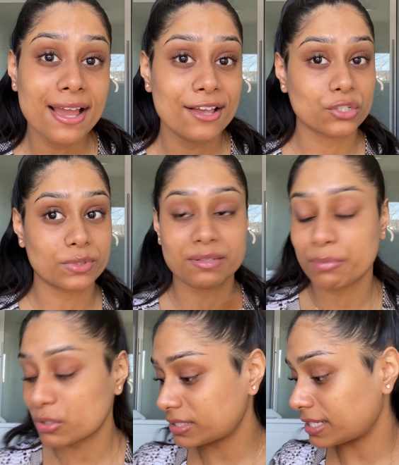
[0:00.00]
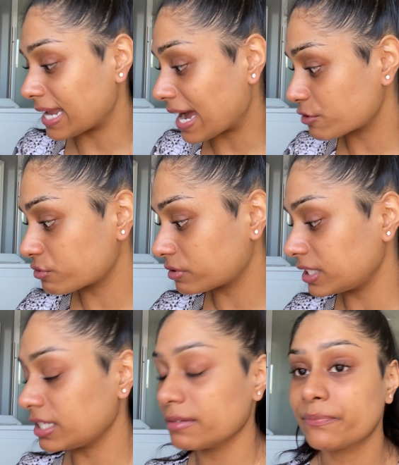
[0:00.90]
So it's supposed to
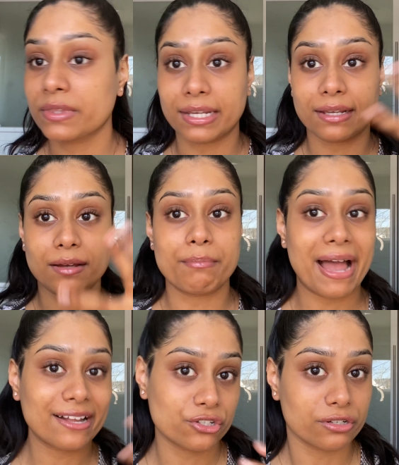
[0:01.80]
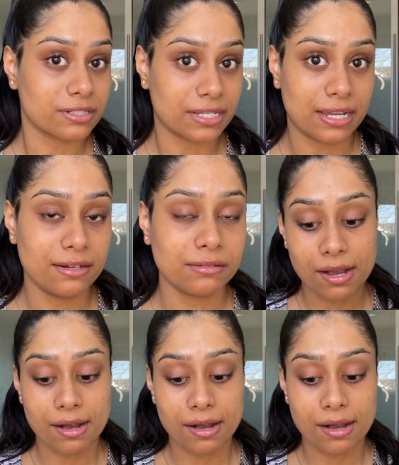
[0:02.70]
naturally like match your skin.